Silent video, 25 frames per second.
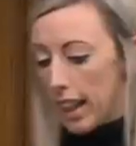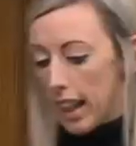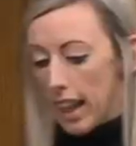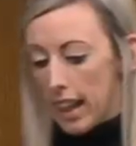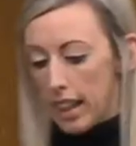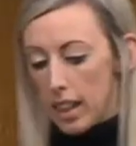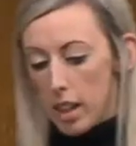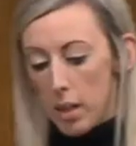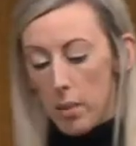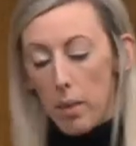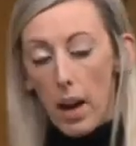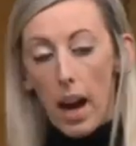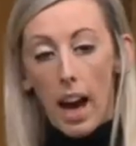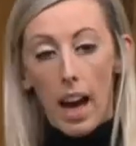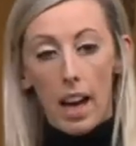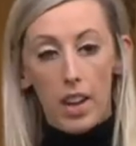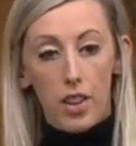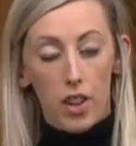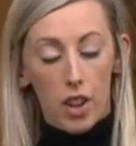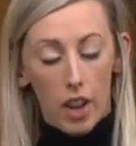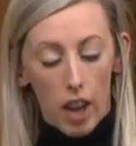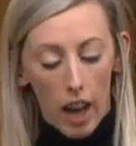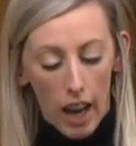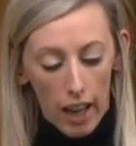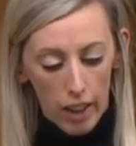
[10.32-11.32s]
Kingdom and
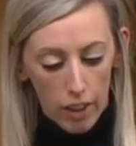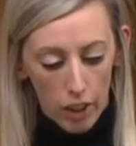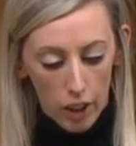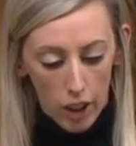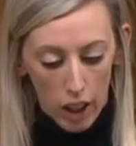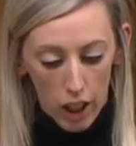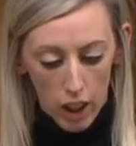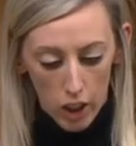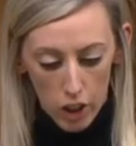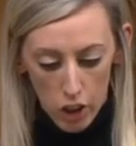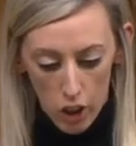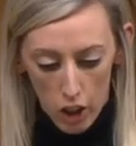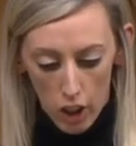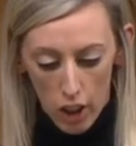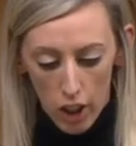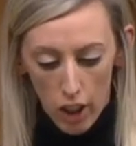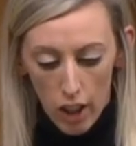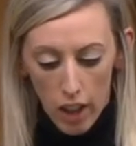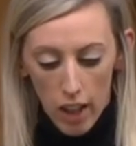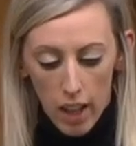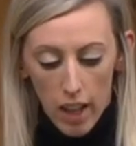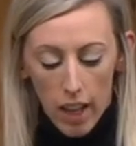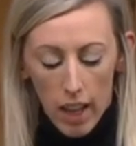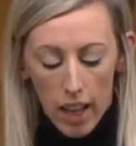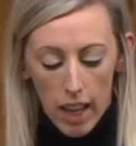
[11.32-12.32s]
our agriculture
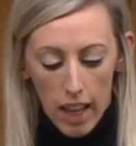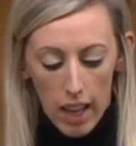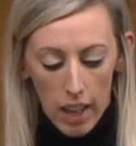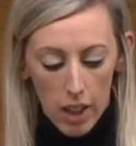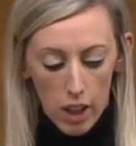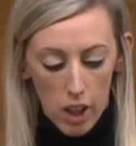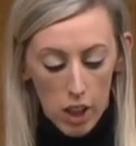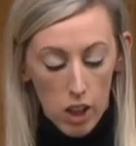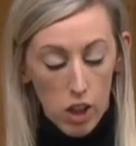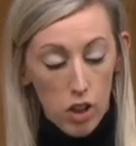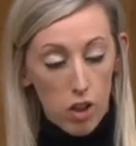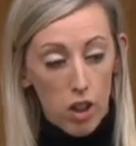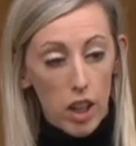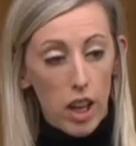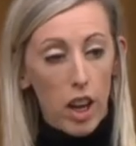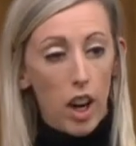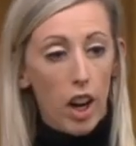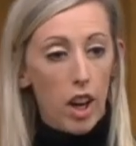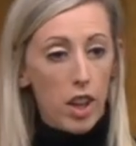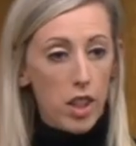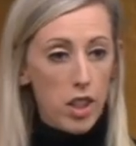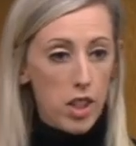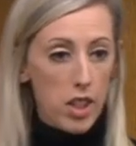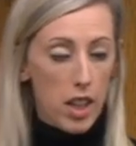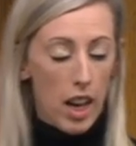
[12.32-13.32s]
industry
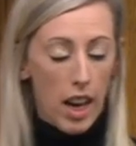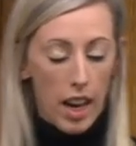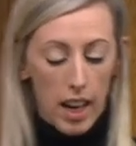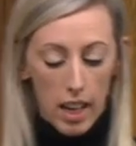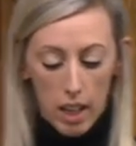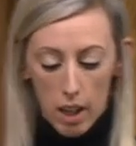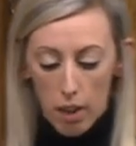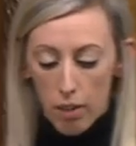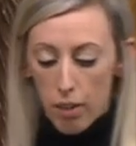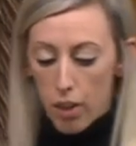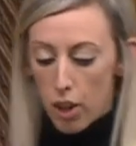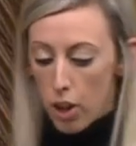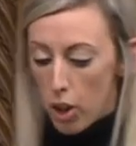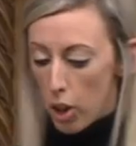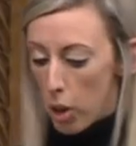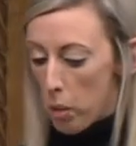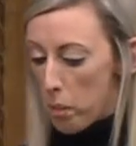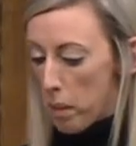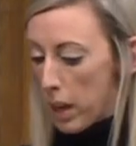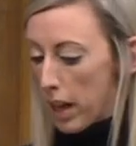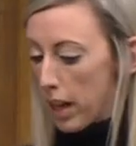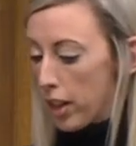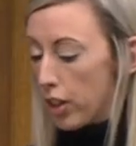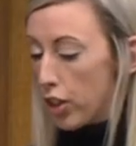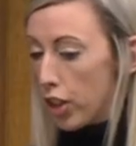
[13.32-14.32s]
outside of the
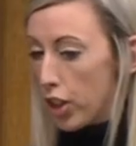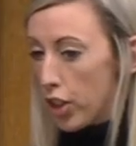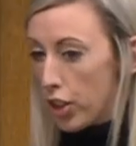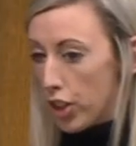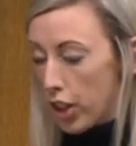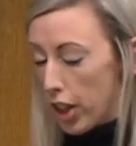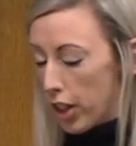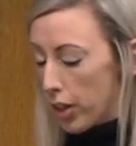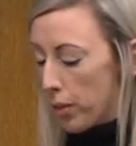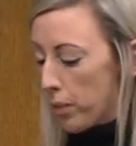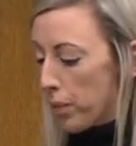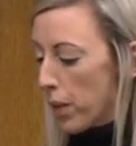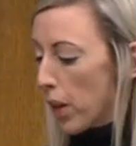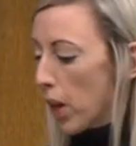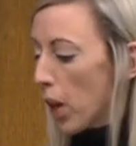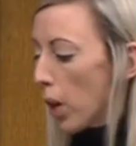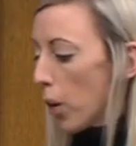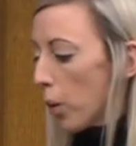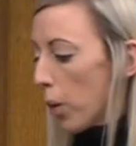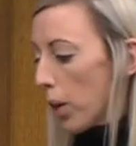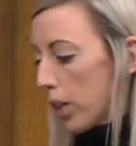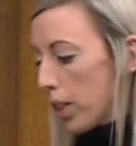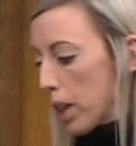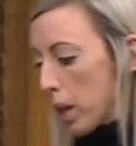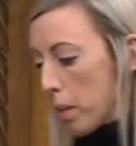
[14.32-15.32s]
European Union,
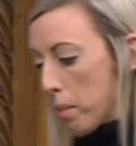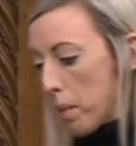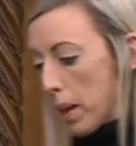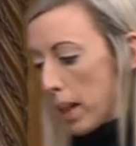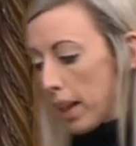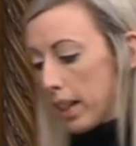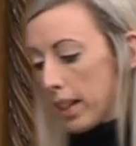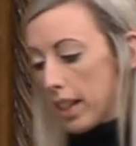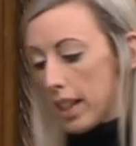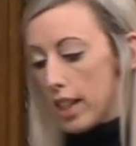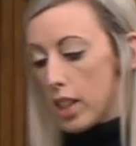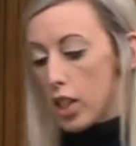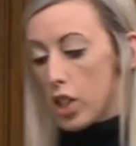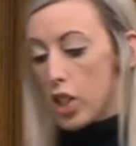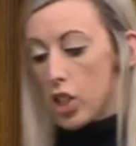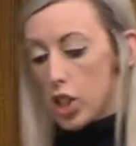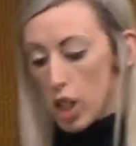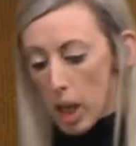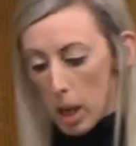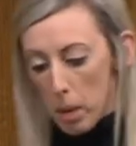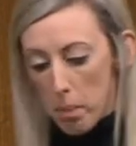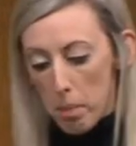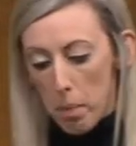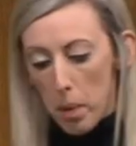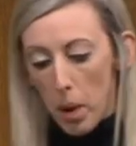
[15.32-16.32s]
with the ability to
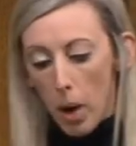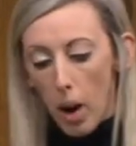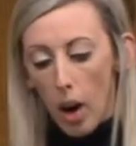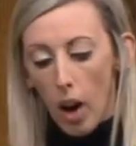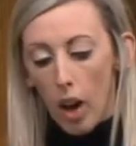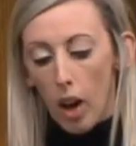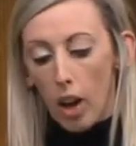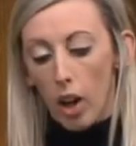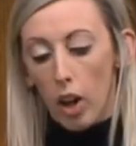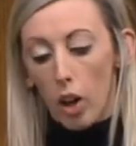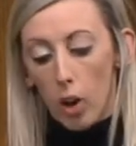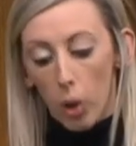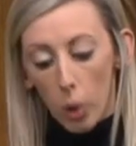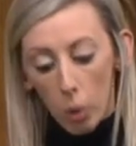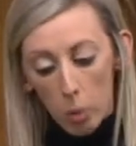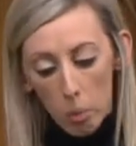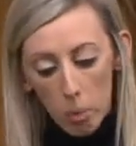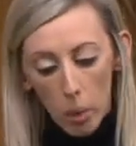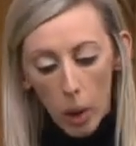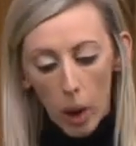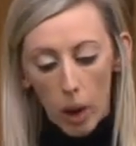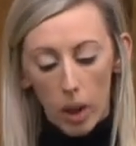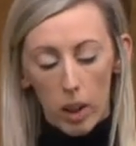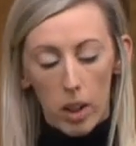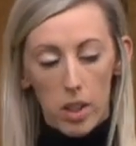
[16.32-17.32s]
shape our own
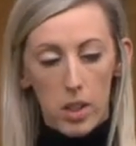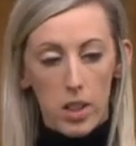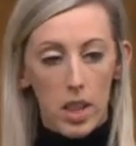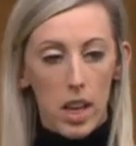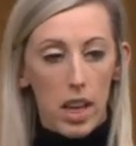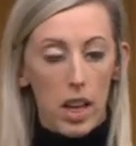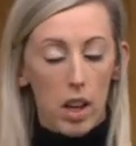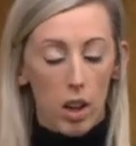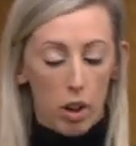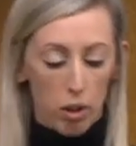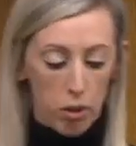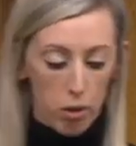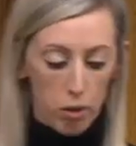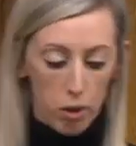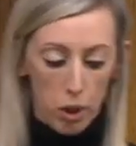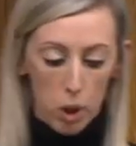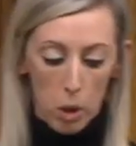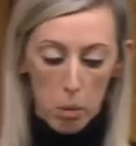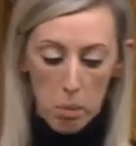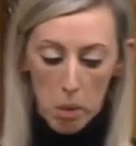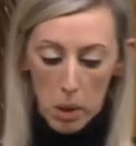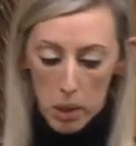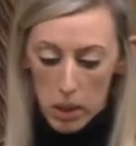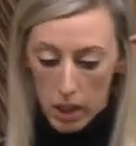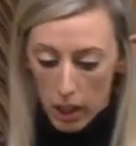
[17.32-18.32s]
policy on
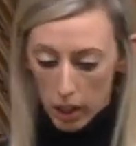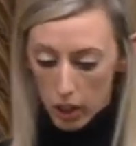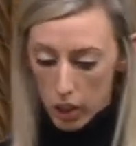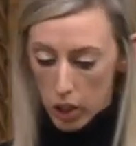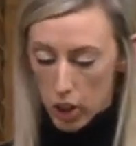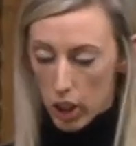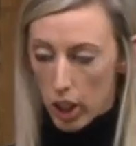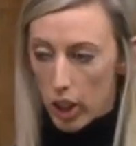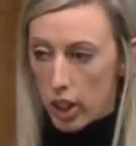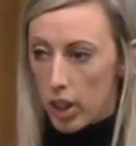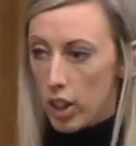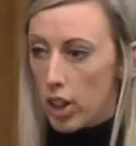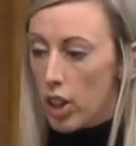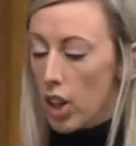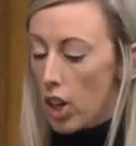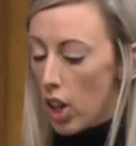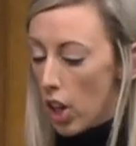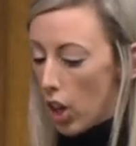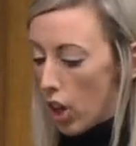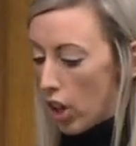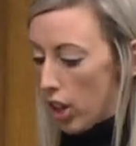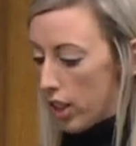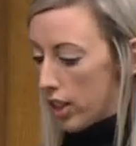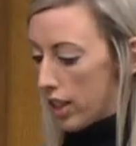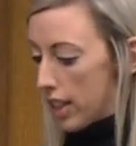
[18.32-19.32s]
food production,
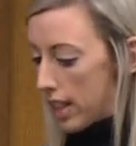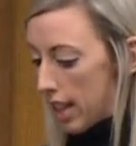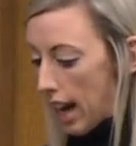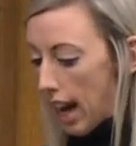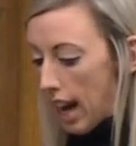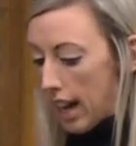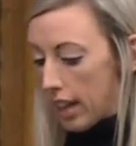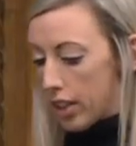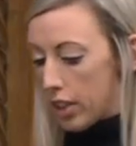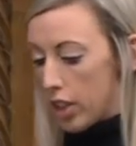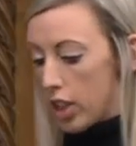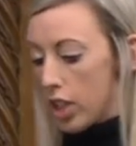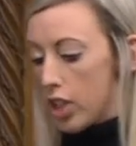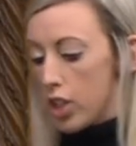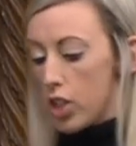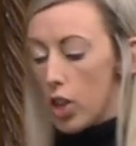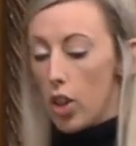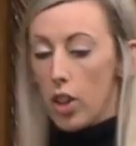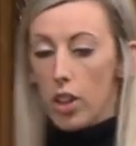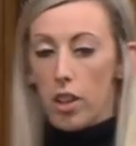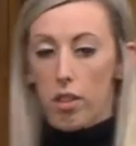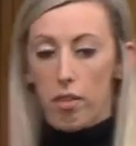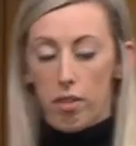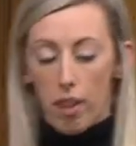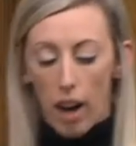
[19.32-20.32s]
on standards,
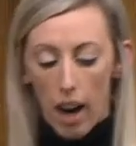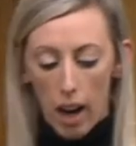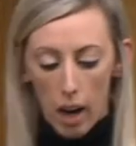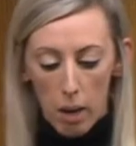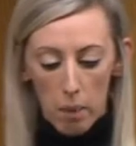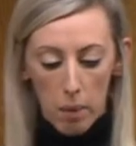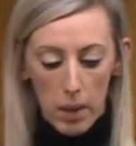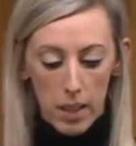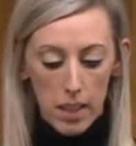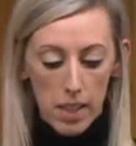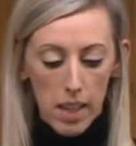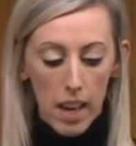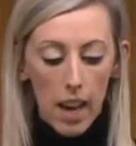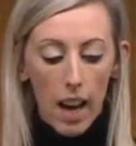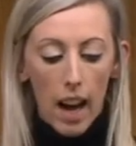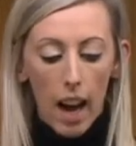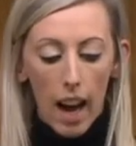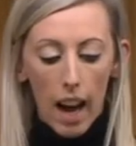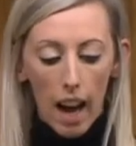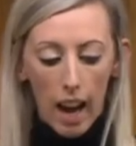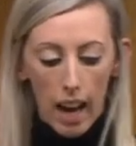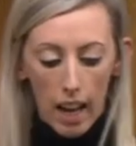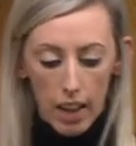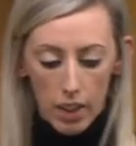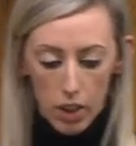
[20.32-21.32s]
on environment
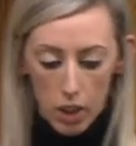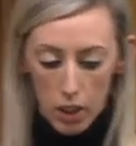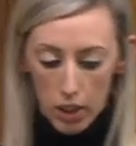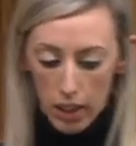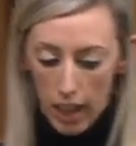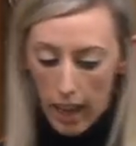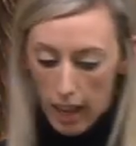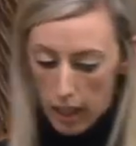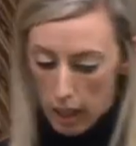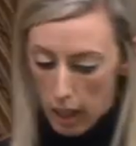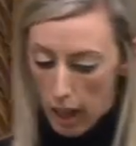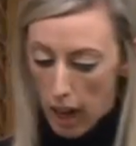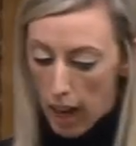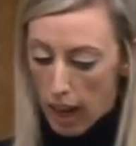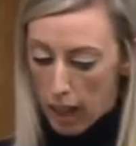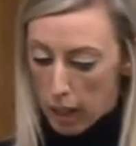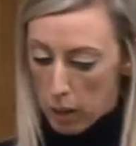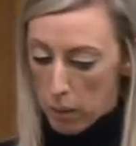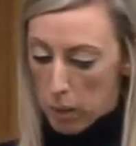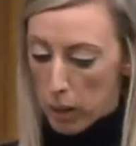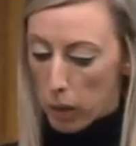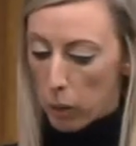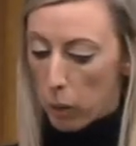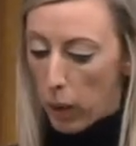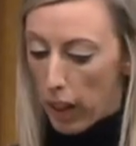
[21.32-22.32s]
and on
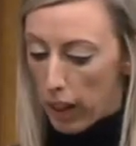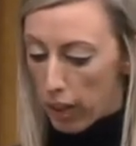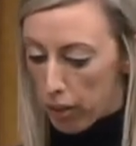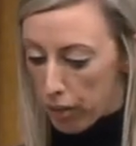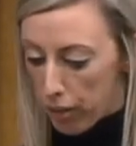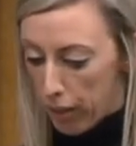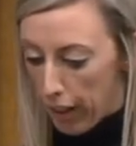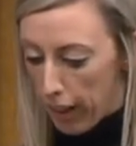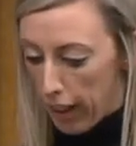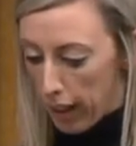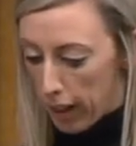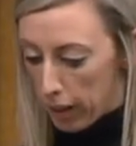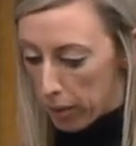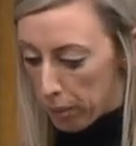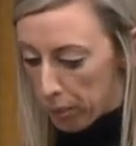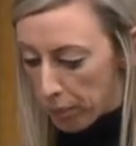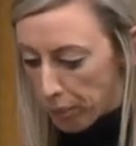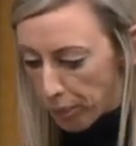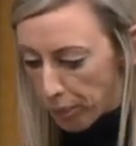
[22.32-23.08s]
animal welfare.